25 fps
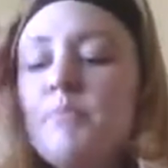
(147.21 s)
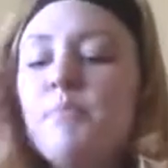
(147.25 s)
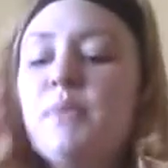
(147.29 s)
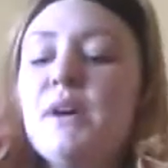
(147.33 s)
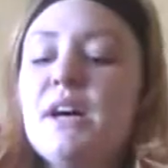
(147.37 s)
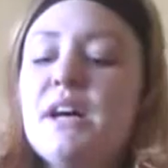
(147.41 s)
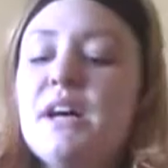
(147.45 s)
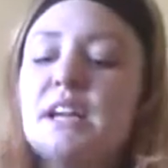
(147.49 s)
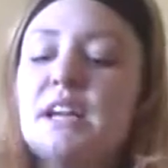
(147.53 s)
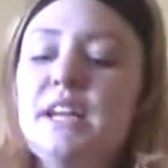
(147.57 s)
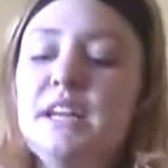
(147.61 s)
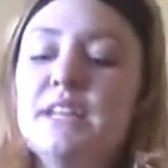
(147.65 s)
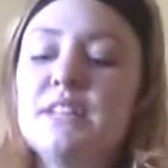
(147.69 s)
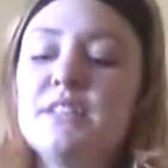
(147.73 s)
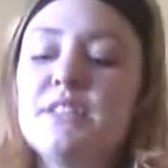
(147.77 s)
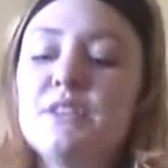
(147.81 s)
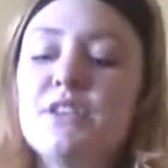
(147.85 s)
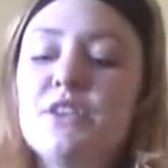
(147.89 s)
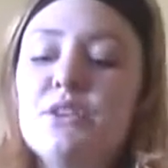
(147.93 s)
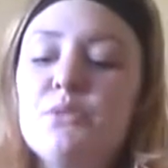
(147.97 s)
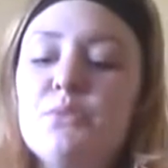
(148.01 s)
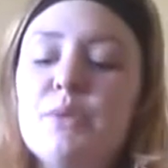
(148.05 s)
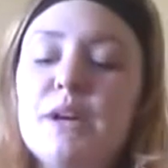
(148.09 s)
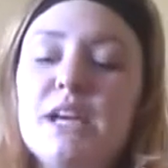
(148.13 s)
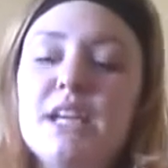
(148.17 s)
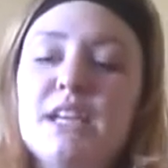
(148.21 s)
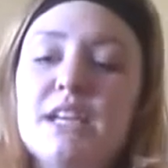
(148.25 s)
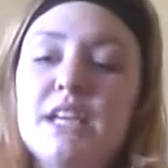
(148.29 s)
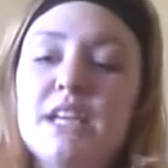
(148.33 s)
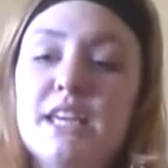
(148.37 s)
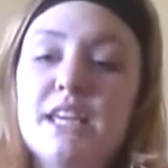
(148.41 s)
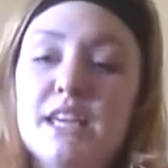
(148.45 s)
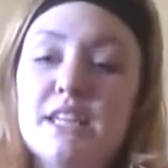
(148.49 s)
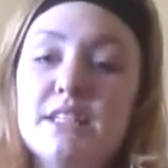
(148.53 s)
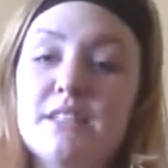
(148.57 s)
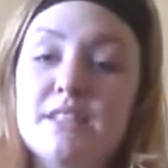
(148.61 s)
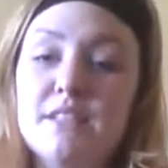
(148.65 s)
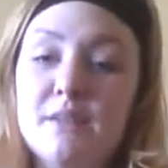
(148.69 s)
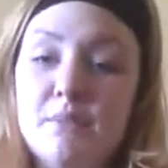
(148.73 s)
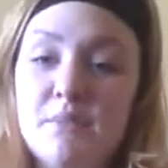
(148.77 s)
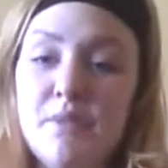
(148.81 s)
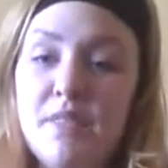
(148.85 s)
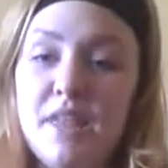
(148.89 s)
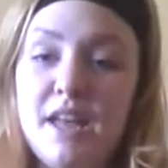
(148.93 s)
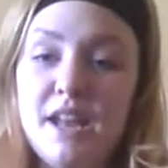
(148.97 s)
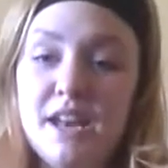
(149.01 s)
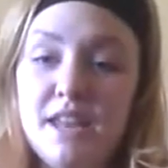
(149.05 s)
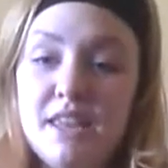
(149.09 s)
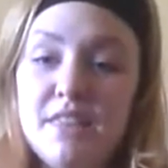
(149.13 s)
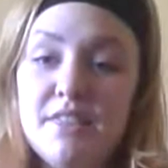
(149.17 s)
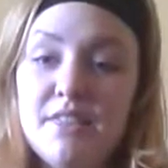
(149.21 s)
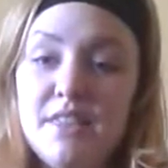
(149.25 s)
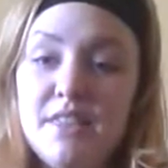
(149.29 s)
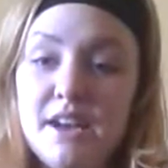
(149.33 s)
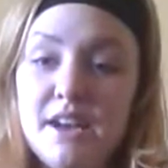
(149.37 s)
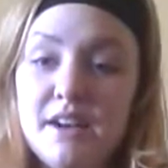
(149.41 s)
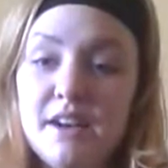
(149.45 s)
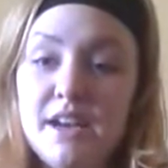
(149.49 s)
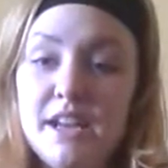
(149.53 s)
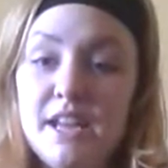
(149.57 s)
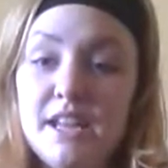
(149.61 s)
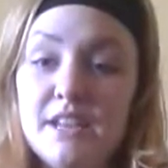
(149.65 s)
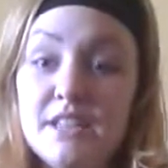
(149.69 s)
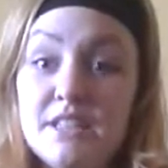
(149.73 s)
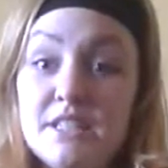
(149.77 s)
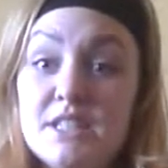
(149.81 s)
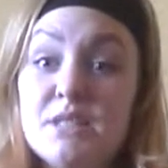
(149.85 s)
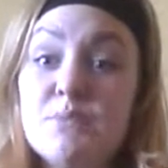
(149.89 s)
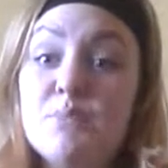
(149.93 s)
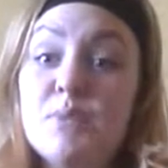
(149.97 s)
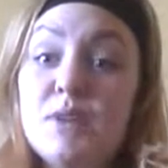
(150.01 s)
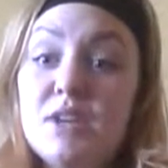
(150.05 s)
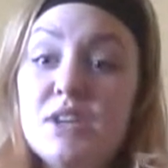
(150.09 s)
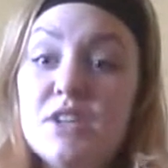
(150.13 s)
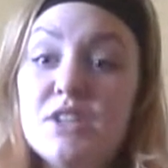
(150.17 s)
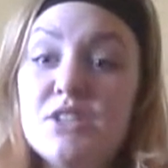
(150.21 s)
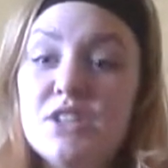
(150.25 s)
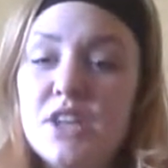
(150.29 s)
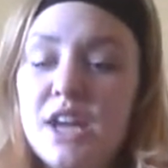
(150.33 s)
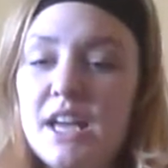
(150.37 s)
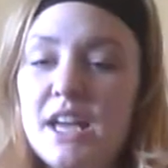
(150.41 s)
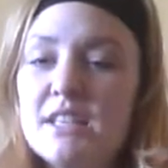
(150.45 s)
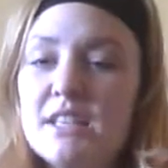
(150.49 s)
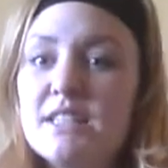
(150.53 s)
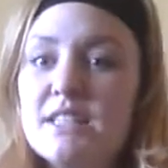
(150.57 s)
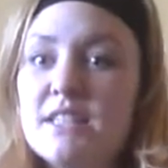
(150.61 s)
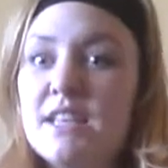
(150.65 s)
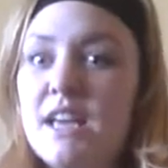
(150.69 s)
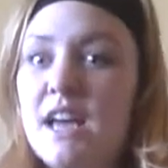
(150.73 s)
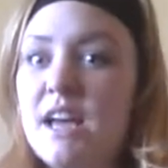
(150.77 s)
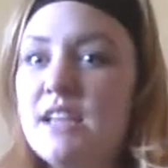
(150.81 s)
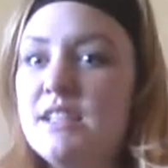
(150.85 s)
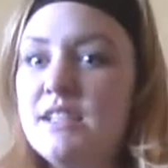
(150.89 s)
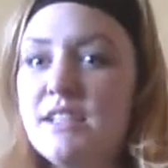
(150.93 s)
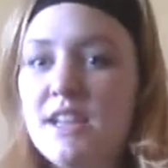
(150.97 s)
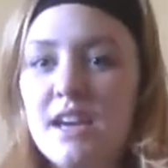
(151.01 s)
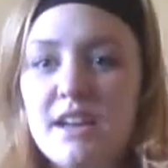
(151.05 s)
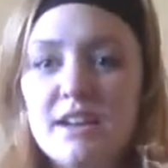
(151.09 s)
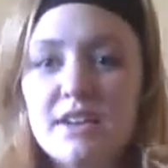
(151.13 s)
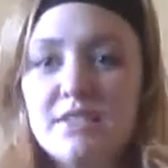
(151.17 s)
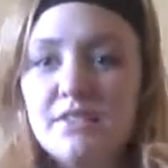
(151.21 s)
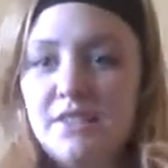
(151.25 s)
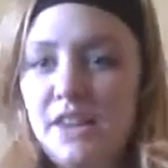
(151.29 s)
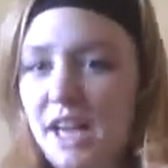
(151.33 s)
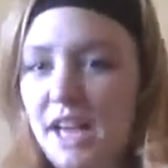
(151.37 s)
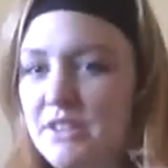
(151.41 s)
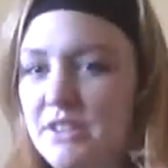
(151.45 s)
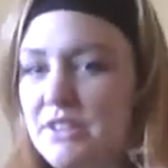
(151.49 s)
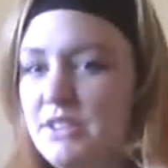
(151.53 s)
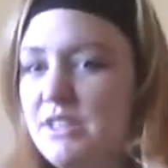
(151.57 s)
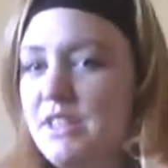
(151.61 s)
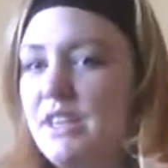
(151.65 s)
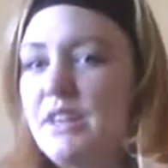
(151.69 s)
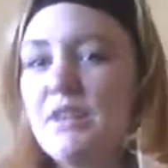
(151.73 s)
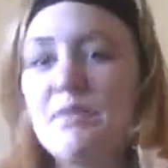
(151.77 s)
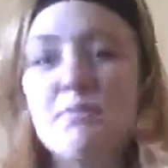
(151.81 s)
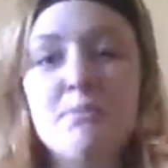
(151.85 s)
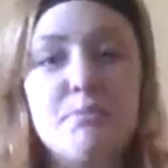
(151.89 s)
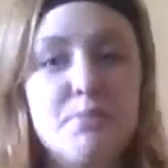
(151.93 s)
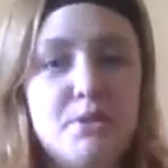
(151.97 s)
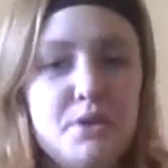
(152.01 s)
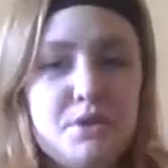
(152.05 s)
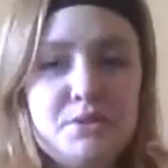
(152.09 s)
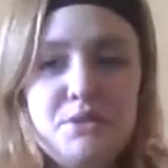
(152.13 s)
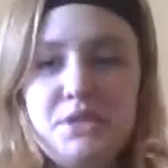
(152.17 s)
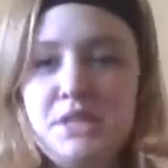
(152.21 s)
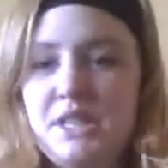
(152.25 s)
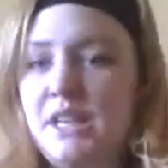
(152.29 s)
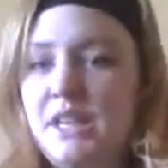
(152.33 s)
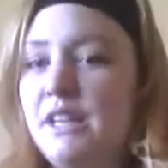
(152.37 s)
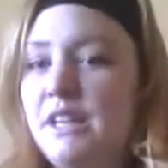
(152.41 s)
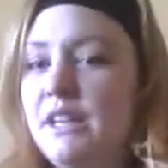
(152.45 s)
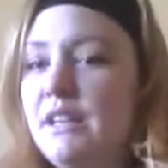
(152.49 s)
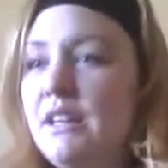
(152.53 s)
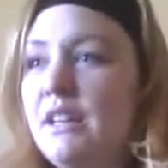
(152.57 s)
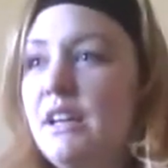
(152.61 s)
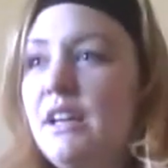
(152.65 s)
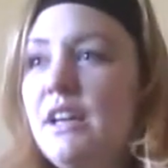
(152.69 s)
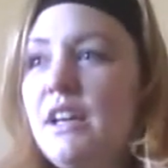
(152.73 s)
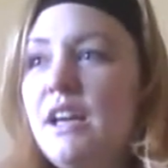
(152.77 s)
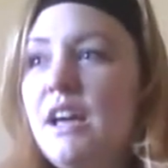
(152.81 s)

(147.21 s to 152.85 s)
But it's a good way to get some of that in there. And spinach has a ton of calcium, protein,